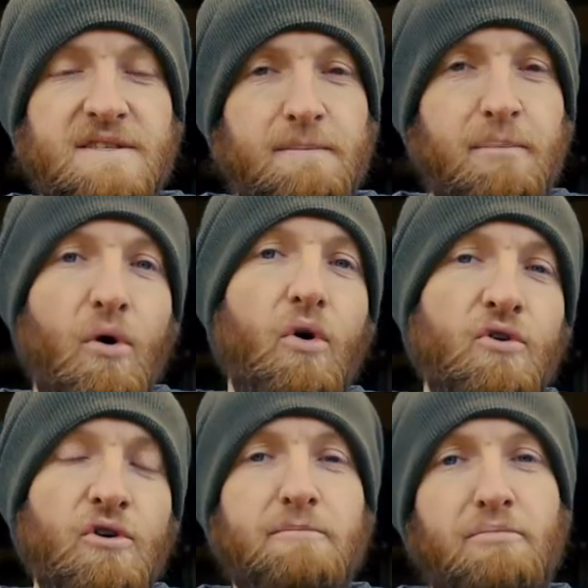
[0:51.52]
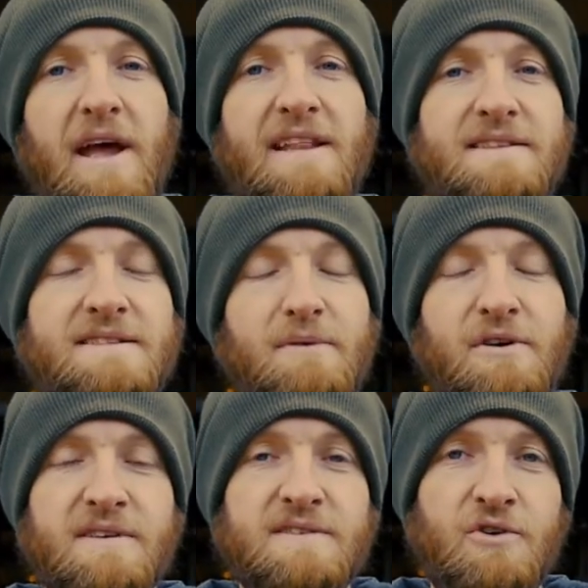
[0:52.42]
support good brands,
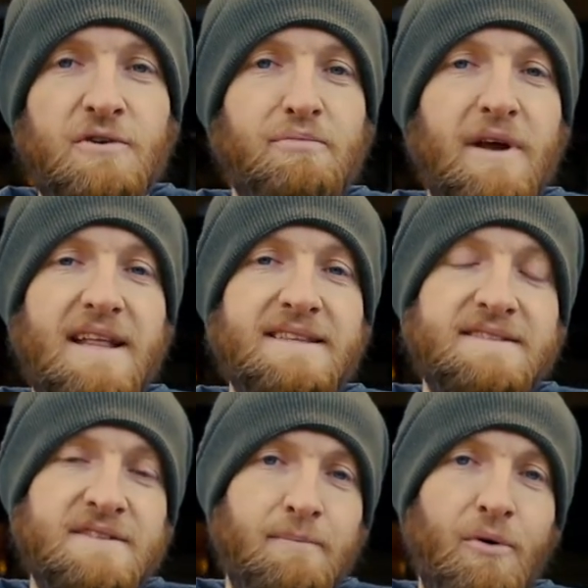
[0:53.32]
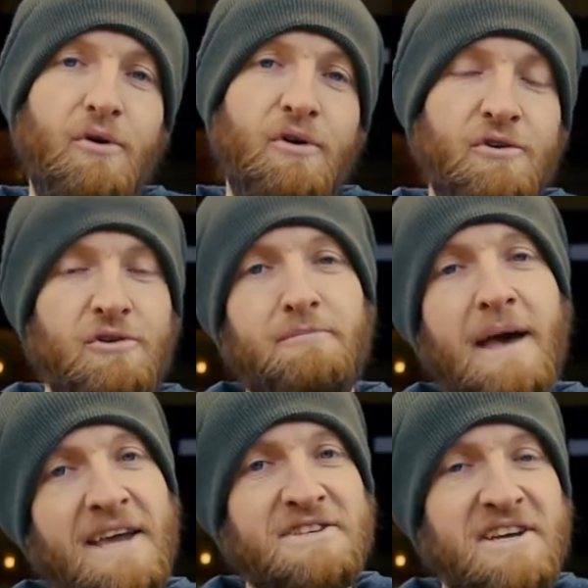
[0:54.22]
because good brands support good
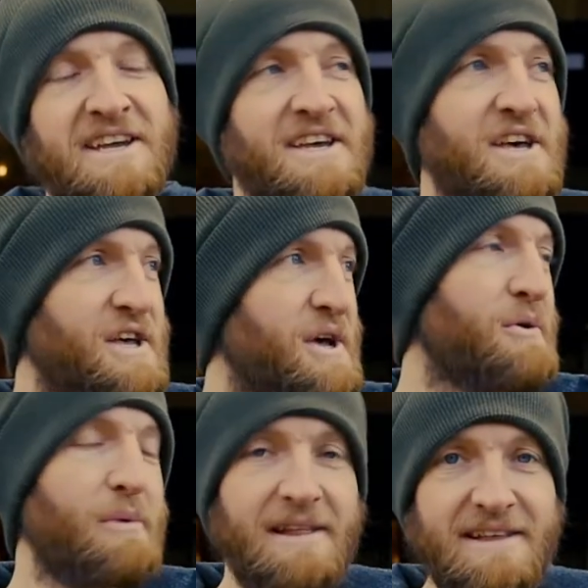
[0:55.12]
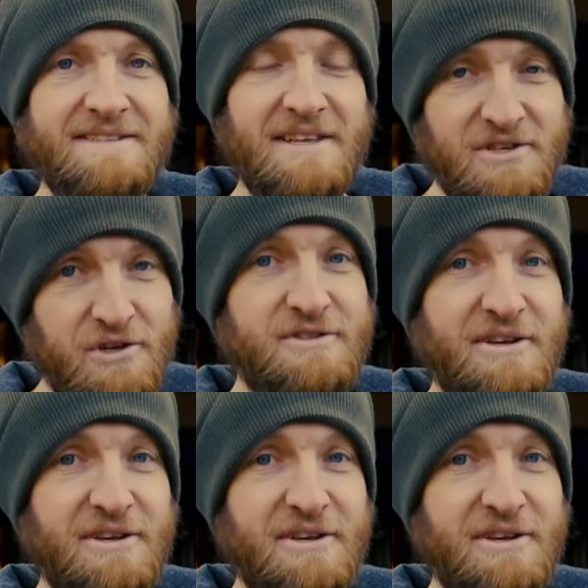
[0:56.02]
packaging. Well, at least they should